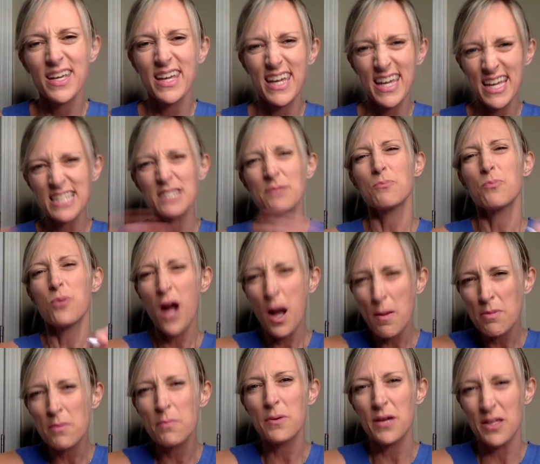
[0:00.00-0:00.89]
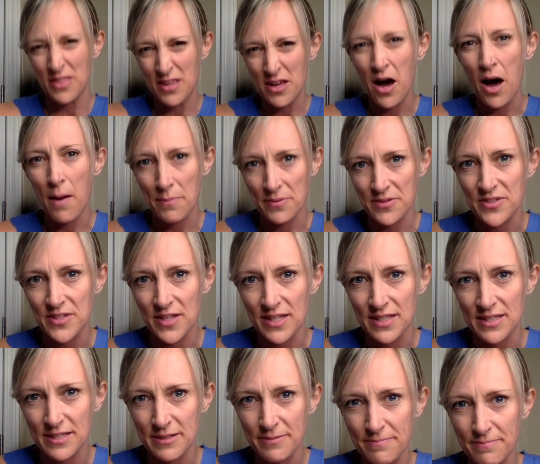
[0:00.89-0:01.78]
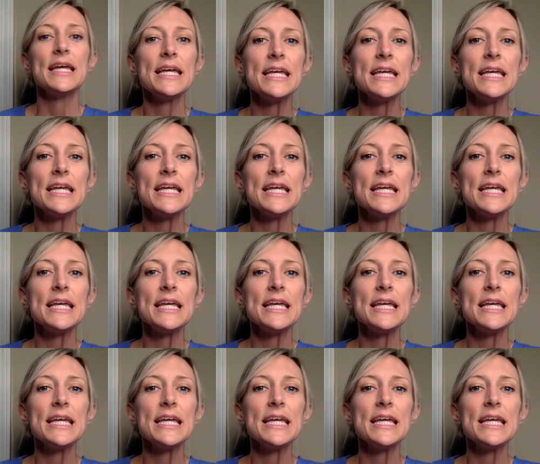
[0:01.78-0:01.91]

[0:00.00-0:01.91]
it's probably the opposite.